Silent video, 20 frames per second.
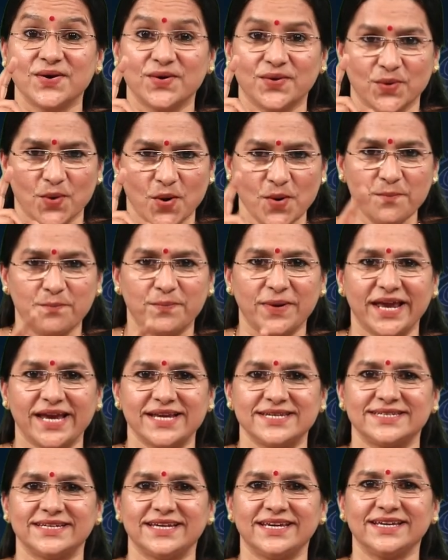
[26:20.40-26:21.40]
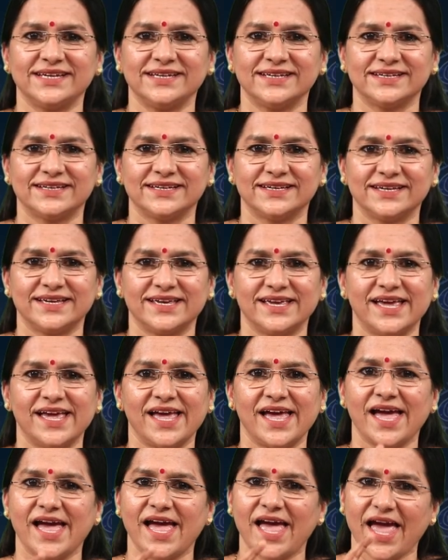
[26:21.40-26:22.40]
chrome plating,
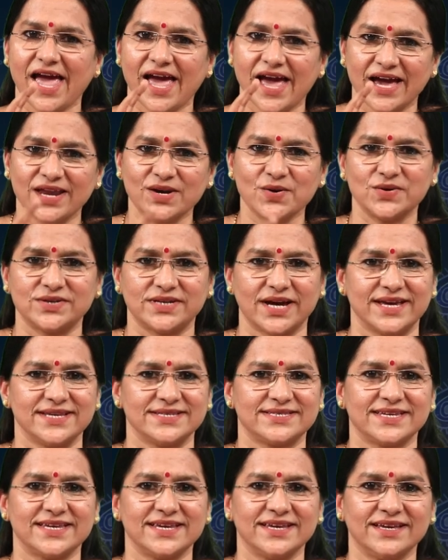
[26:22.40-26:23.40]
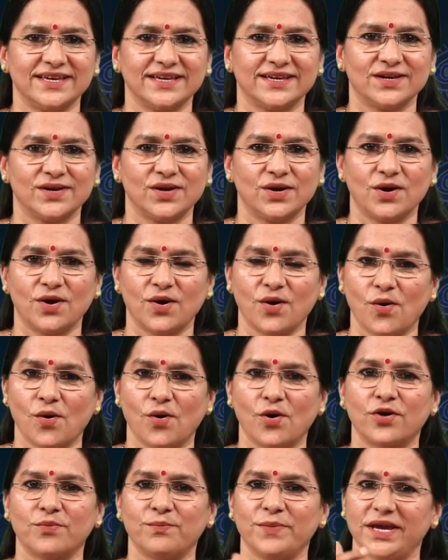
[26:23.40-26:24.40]
anodizing
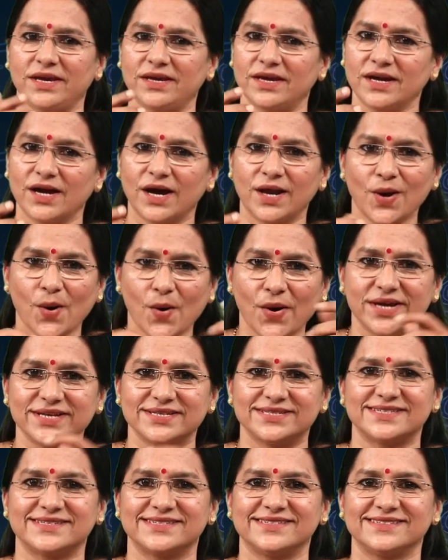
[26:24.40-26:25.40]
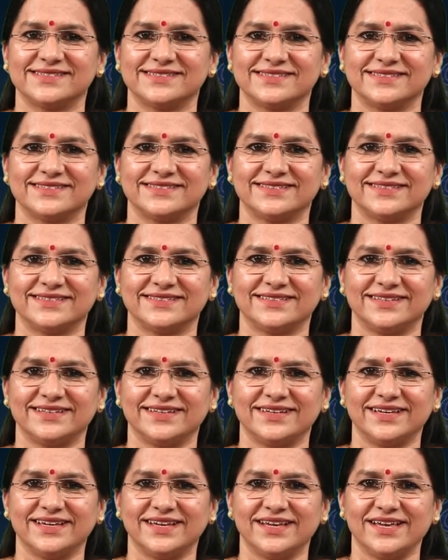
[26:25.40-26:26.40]
or making alloys.
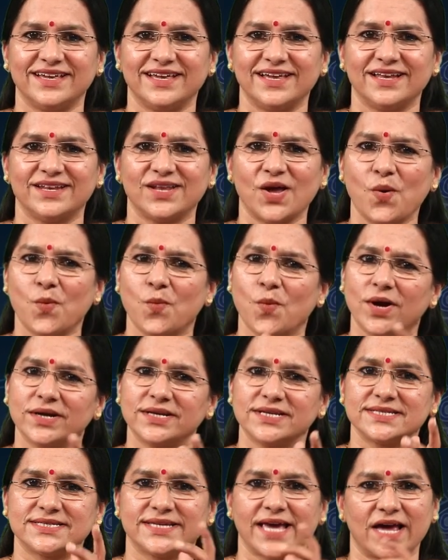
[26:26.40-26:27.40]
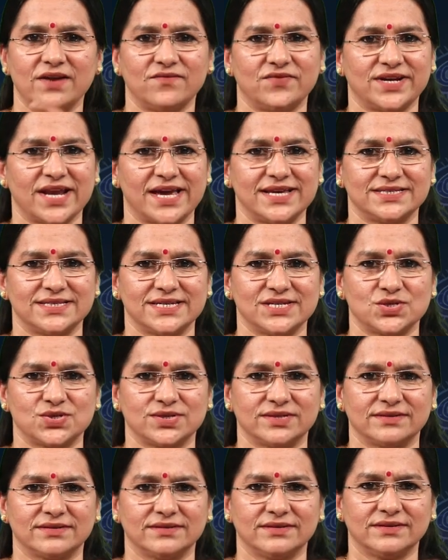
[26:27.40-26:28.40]
Now, what is
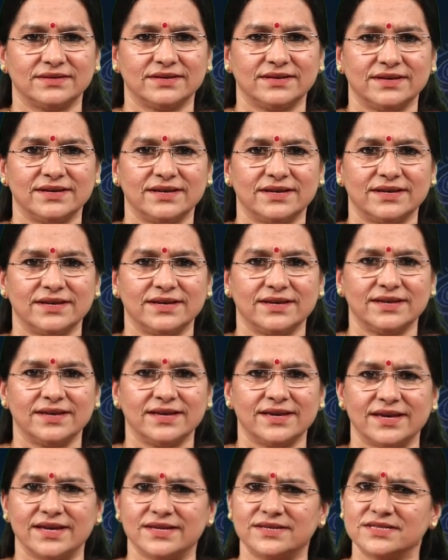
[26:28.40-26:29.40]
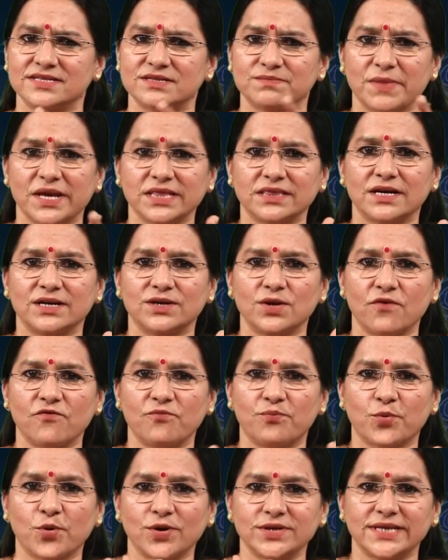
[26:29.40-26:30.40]
galvanization? It is a method
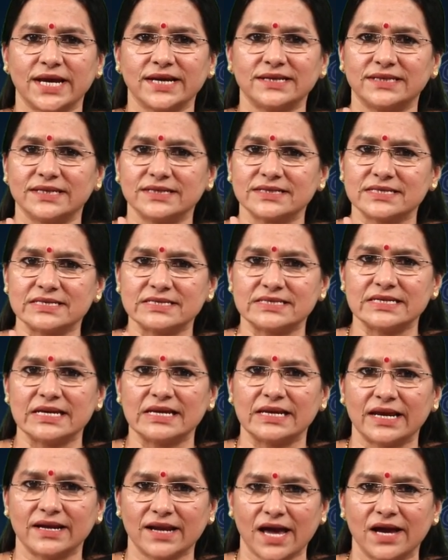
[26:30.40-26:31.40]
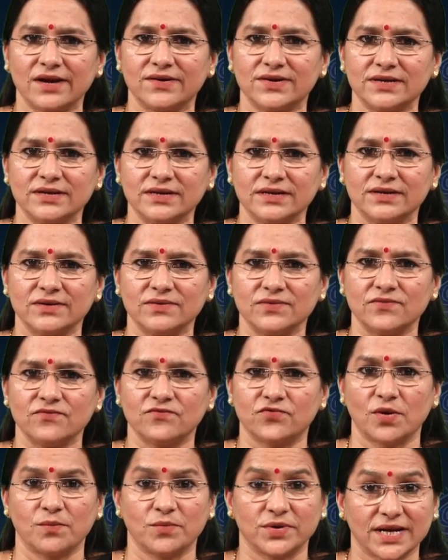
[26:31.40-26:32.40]
of protecting steel and iron
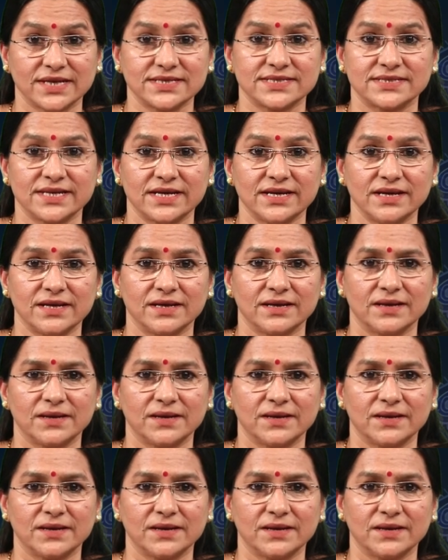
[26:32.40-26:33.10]
from rusting